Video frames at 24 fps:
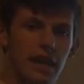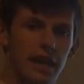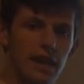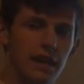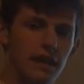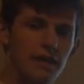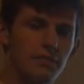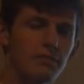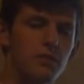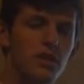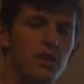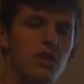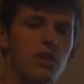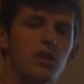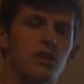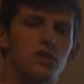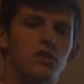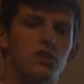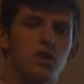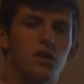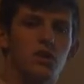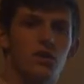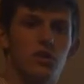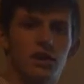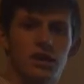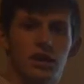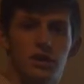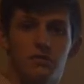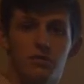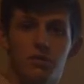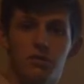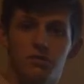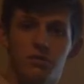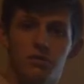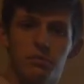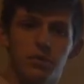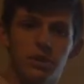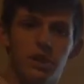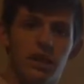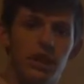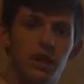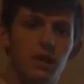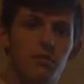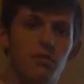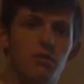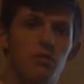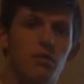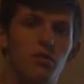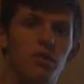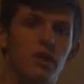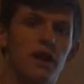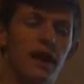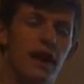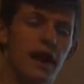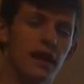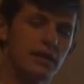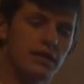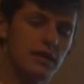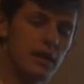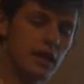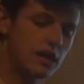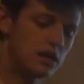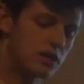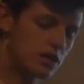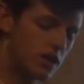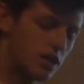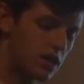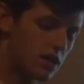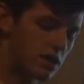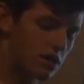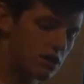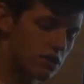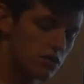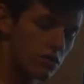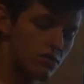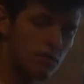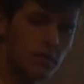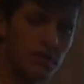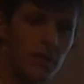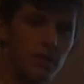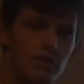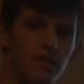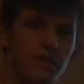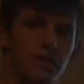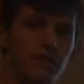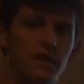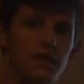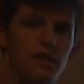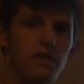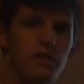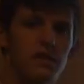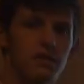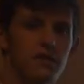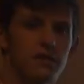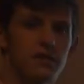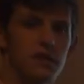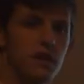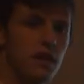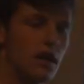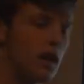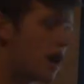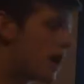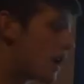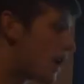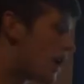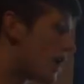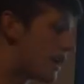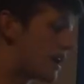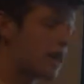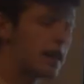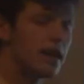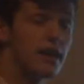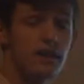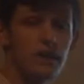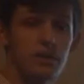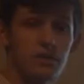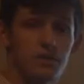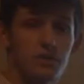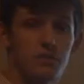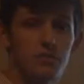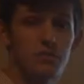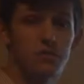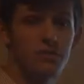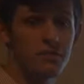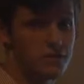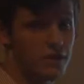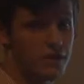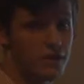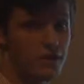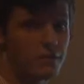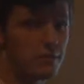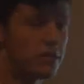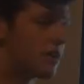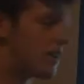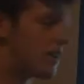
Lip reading: game, so it can be replayable, it has educational benefits, and it should be fun to